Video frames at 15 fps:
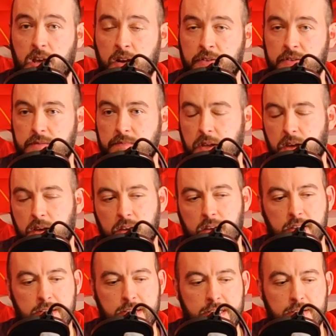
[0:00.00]
and I. Th-
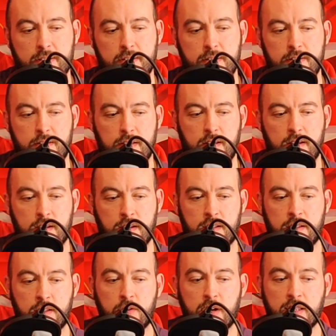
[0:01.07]

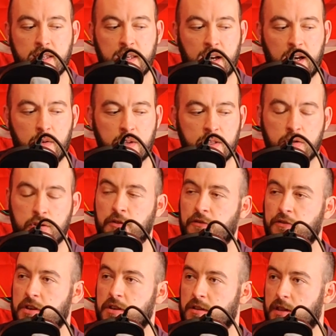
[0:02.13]
no, Eddie Howe, I don't know if
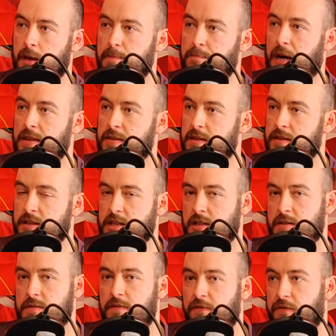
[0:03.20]
he'll abandon
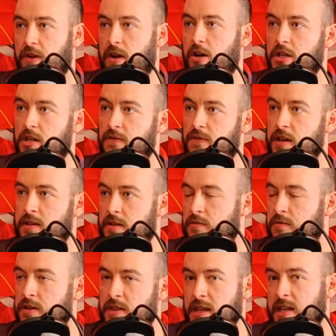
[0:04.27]
his philosophy. I
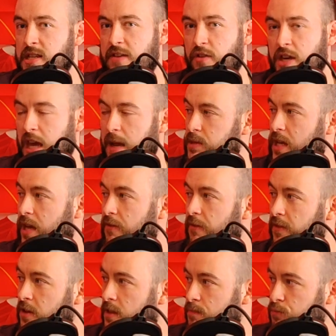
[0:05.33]
don't think he's ever came to
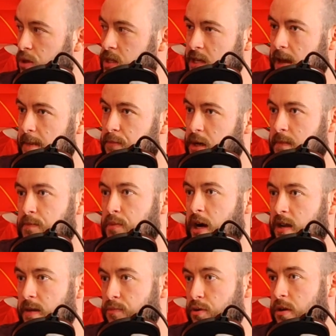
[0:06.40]
Anfield and put 10 men
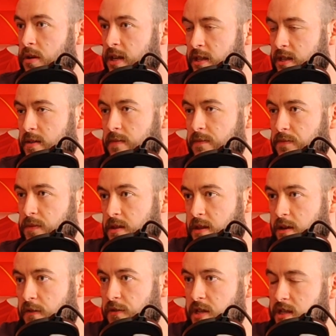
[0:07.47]
behind the ball. Like,
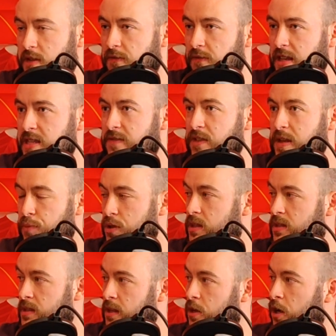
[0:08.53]
obviously defensively,
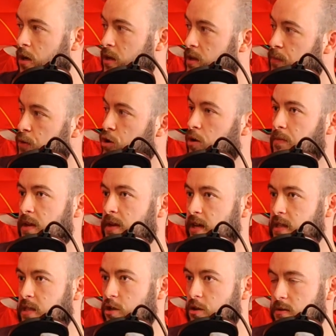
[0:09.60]
but they're not going to come in
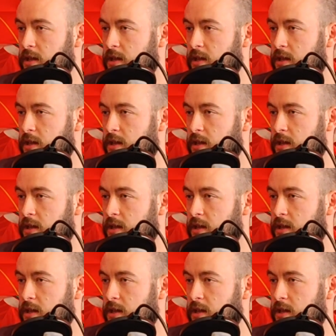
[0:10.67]
like two,